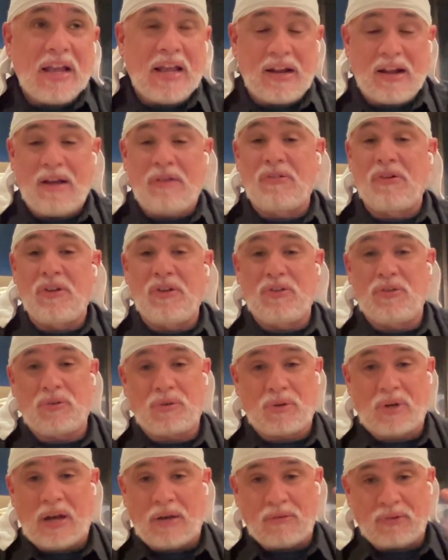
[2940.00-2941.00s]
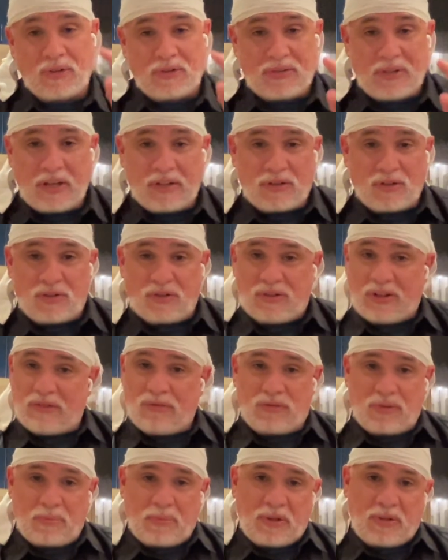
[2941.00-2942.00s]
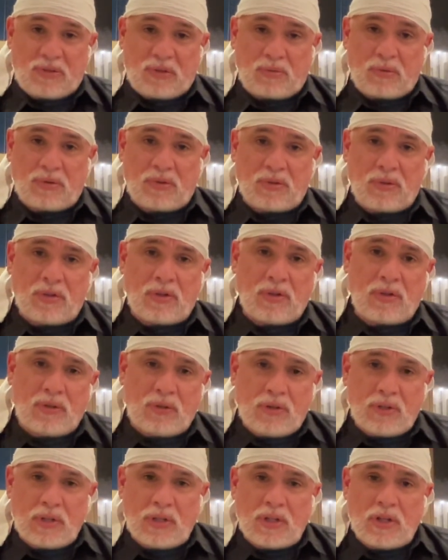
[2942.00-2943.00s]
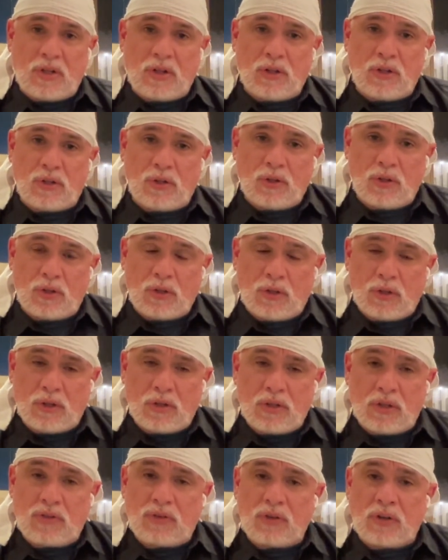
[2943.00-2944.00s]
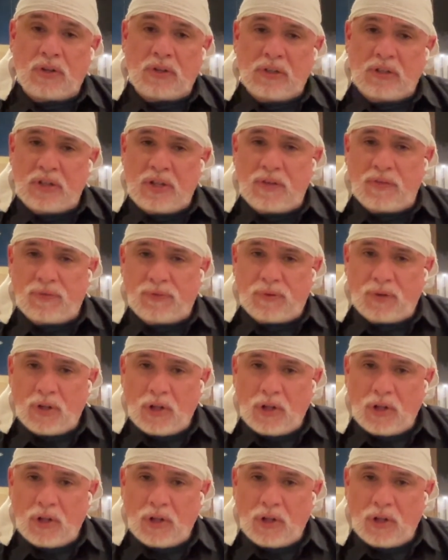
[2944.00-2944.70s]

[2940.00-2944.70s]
And I'm going to take the same trip I took with the Nissan Leaf.